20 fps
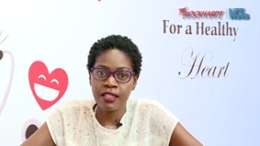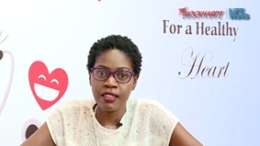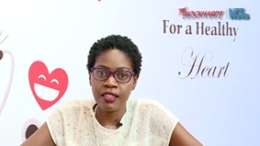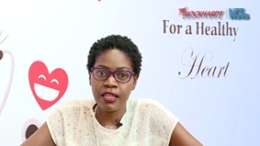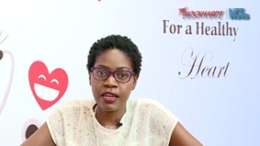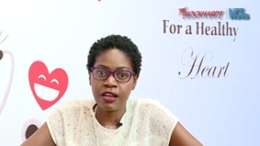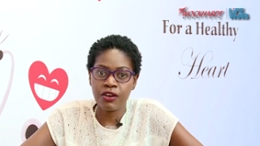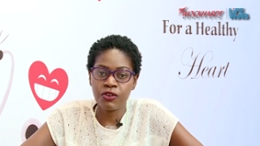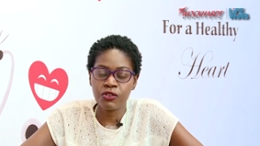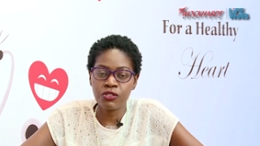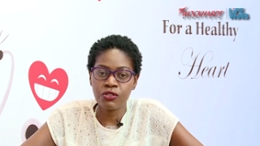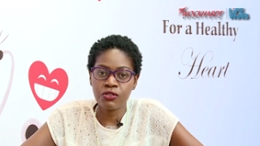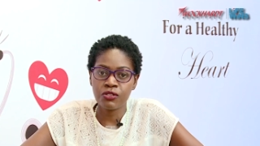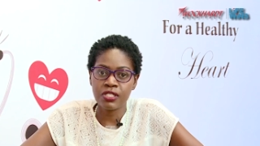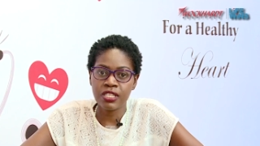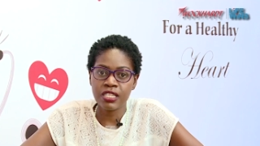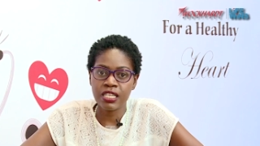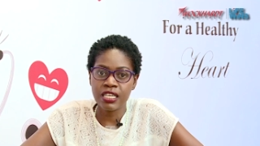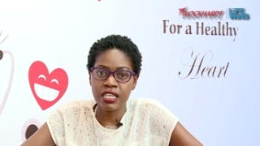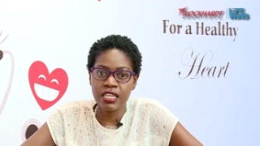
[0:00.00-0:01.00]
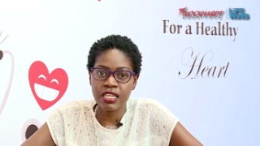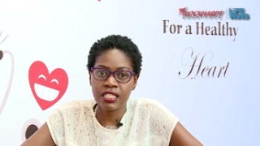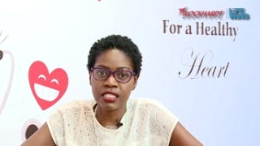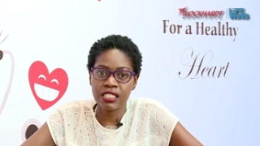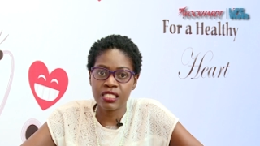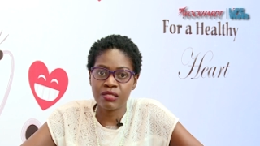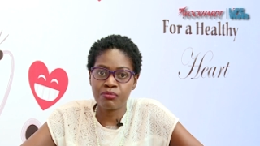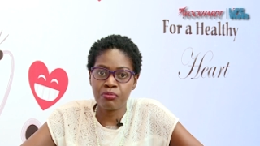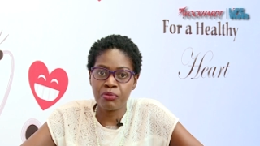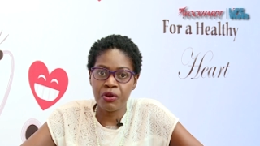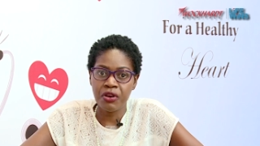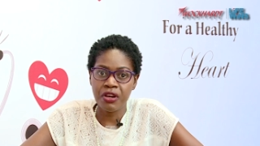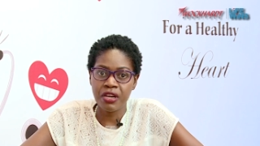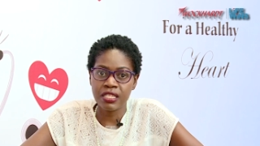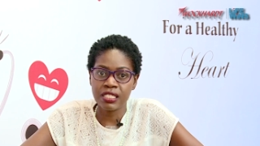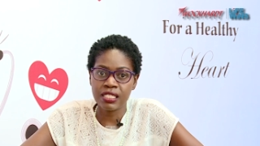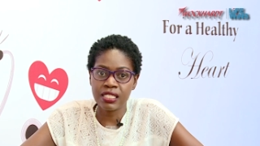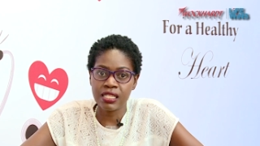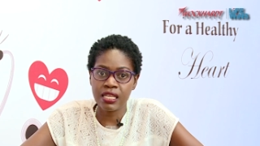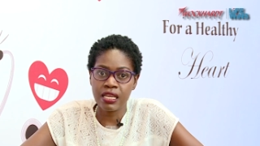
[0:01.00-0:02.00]
Then I also started
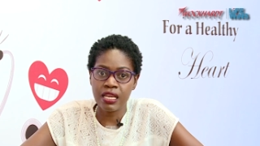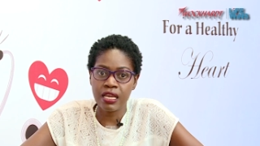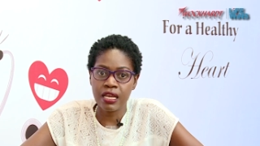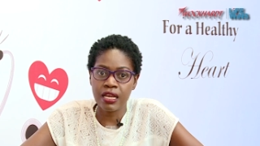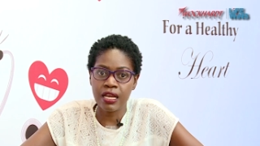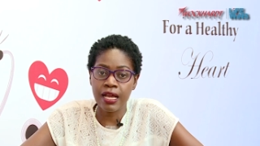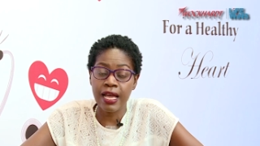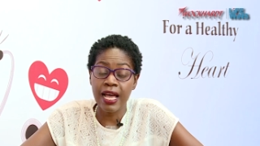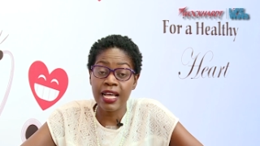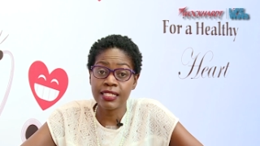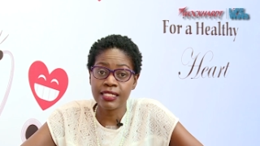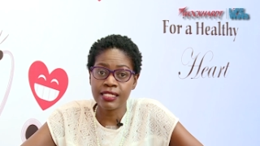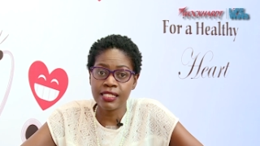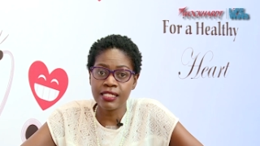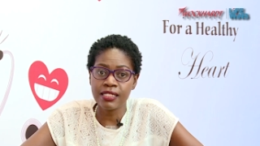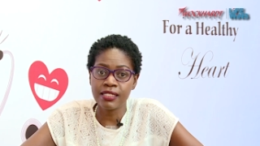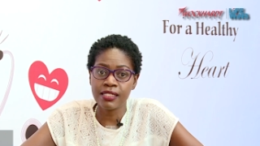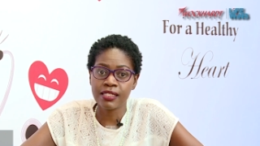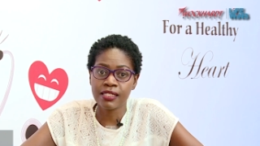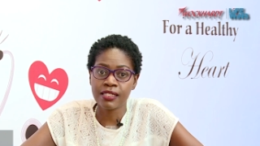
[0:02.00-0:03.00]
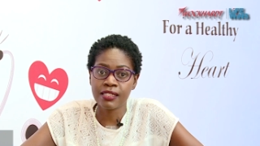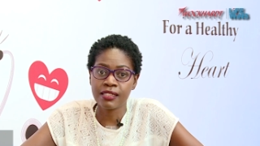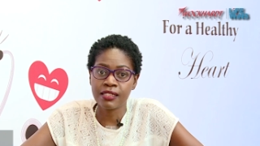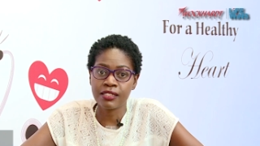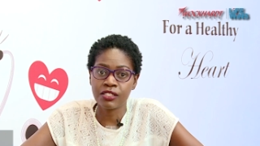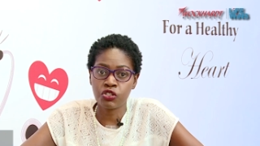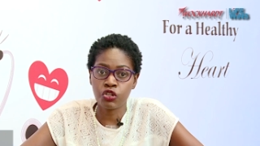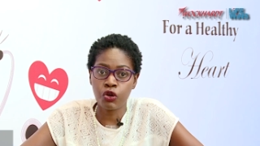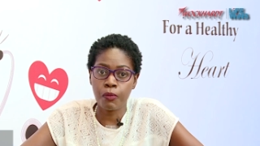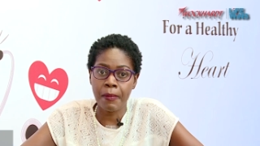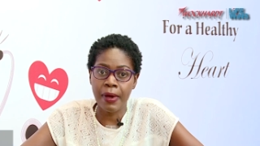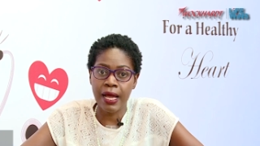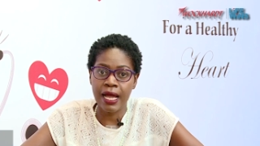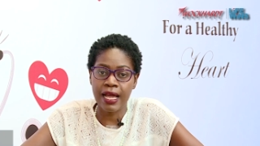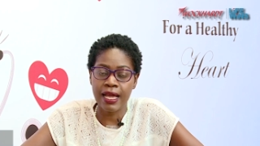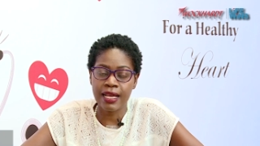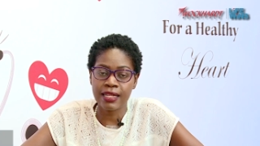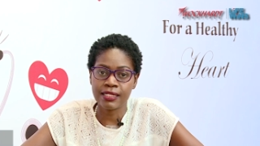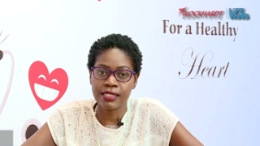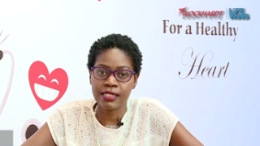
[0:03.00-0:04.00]
experiencing gases,
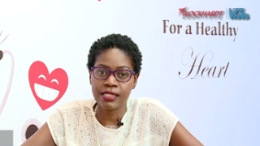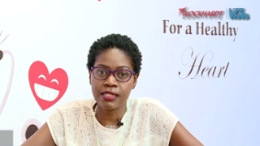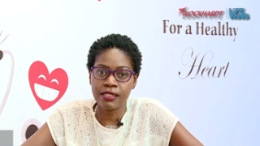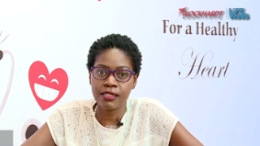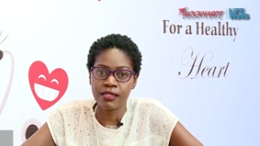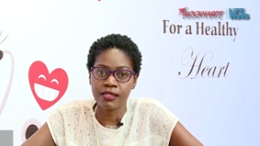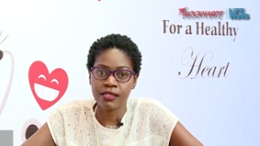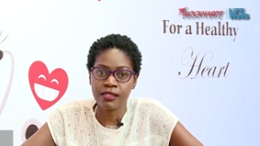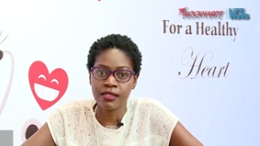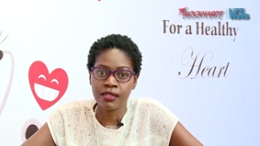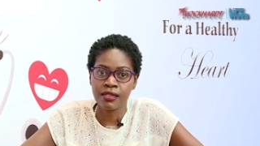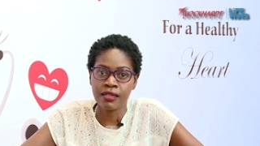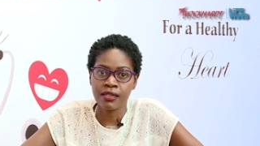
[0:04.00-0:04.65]
stomach gases.